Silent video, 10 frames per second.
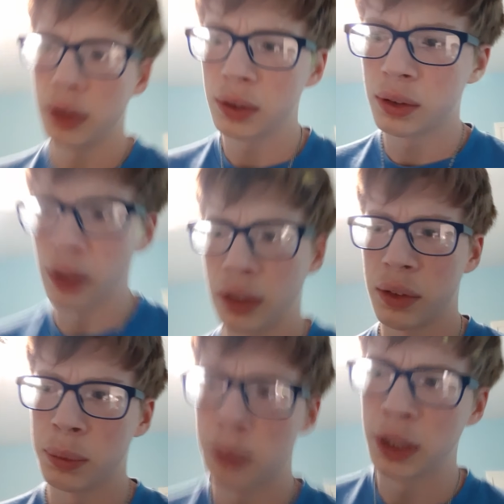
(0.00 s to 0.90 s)
he looked like
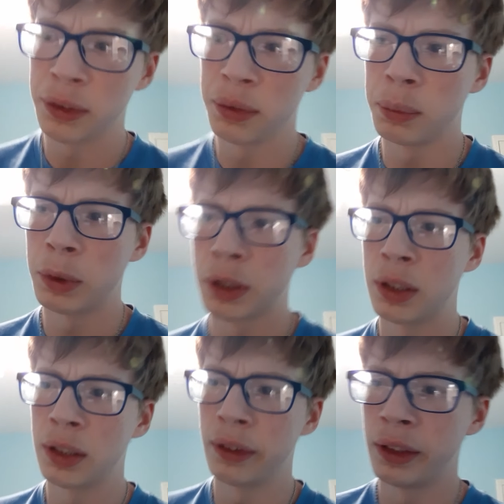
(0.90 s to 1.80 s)
somebody
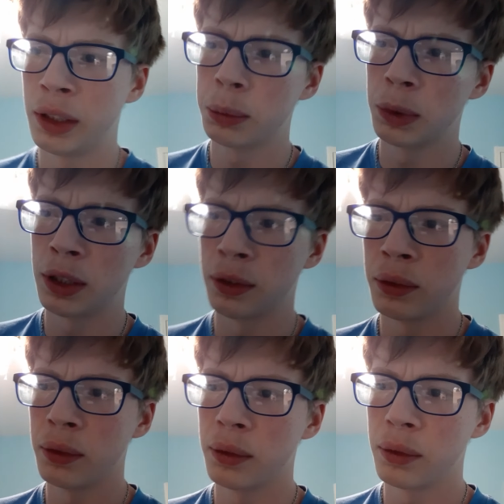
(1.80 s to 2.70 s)
familiar, I think, but I
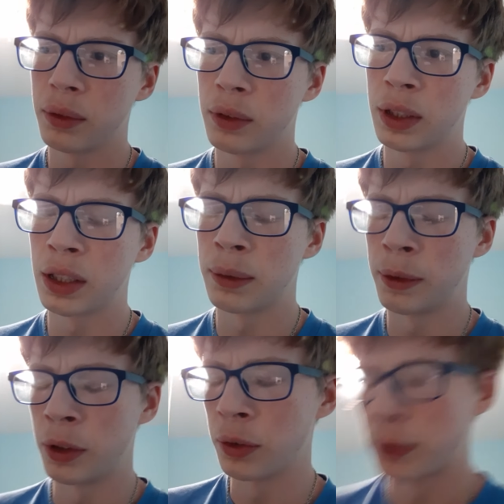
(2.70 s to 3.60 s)
don't think I
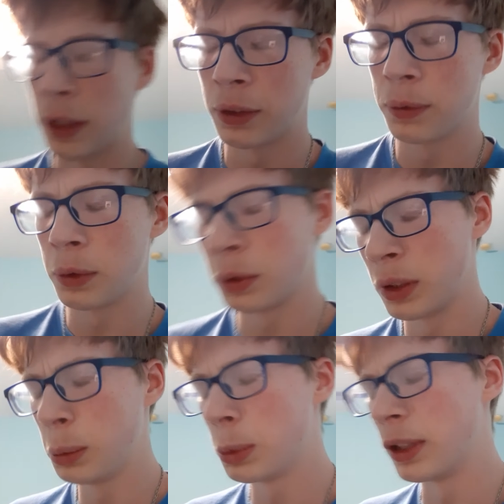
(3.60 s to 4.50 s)
remember his face
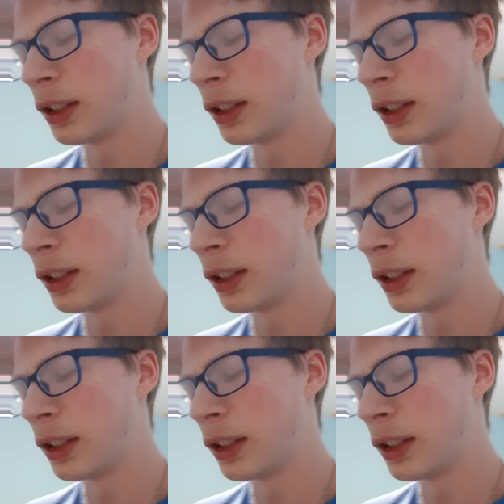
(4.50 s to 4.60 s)
fully. But